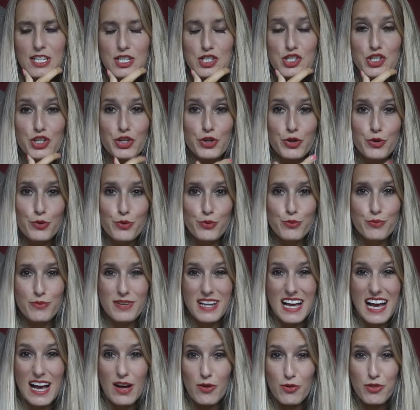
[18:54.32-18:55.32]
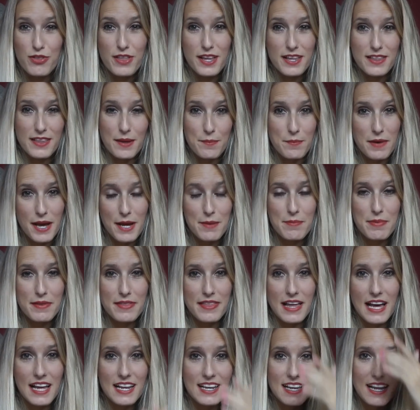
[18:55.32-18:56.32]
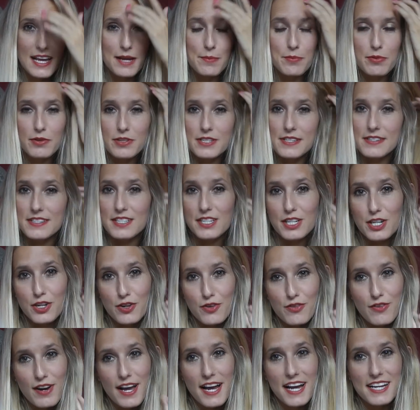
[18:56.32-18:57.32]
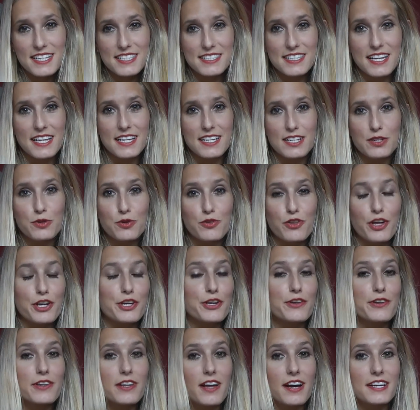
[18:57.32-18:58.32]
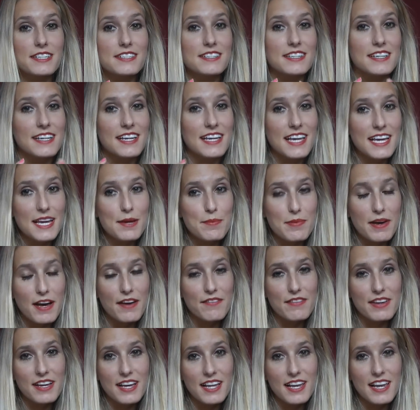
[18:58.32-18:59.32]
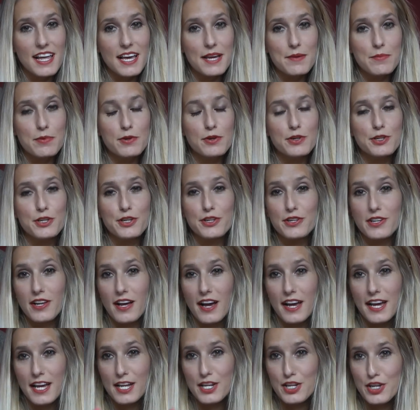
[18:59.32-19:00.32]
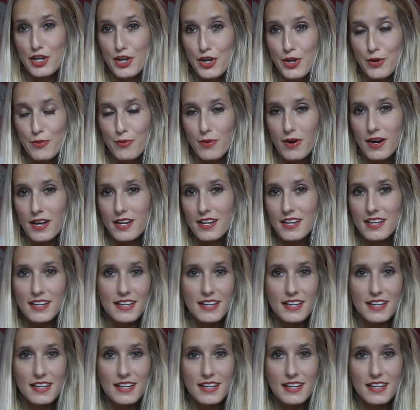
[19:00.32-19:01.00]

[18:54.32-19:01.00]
Do you now think that maybe that label isn't correct, and although you'd like to keep having a label, you'd like a new one,